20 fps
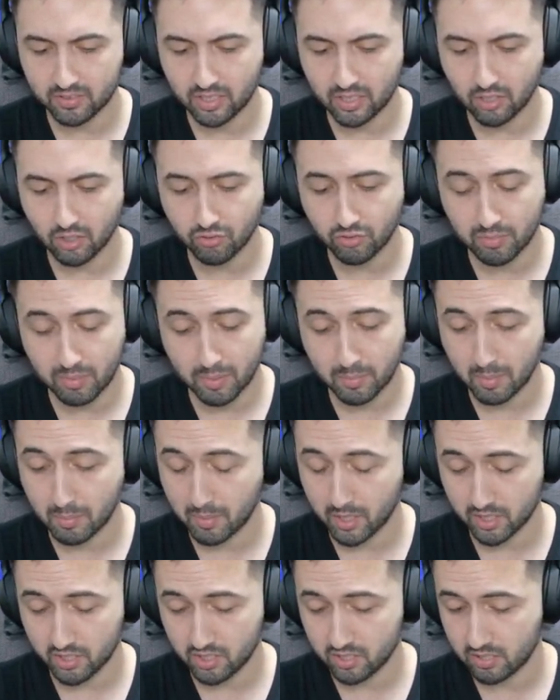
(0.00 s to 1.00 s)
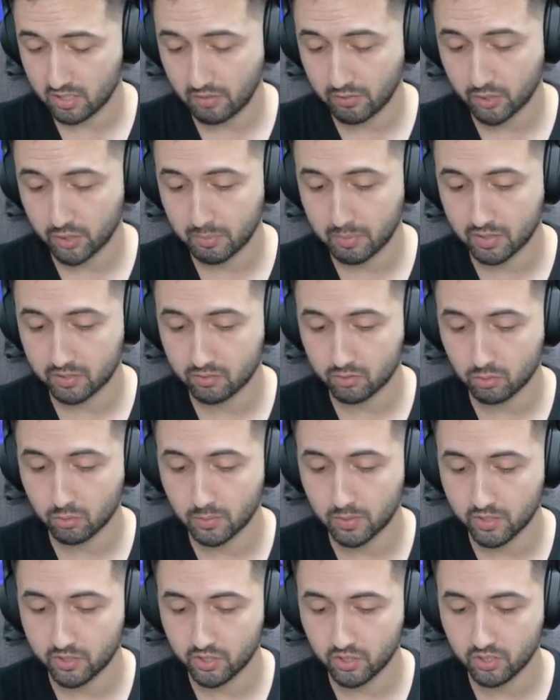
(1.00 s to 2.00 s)
I don't remember much about the PS2
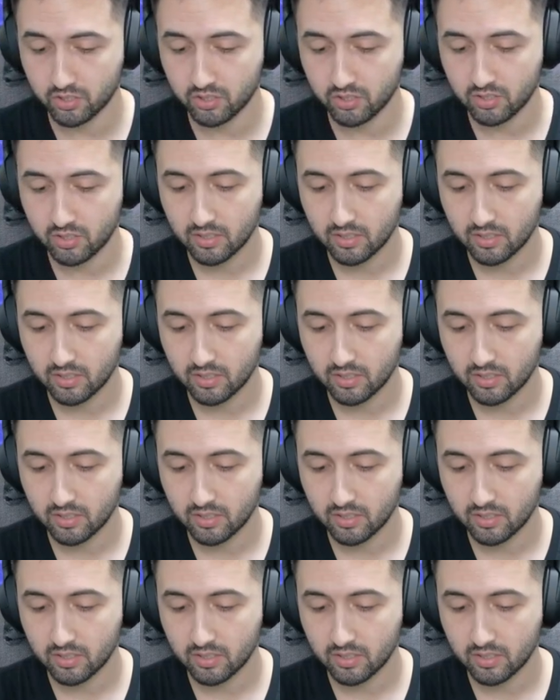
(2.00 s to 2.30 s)
version.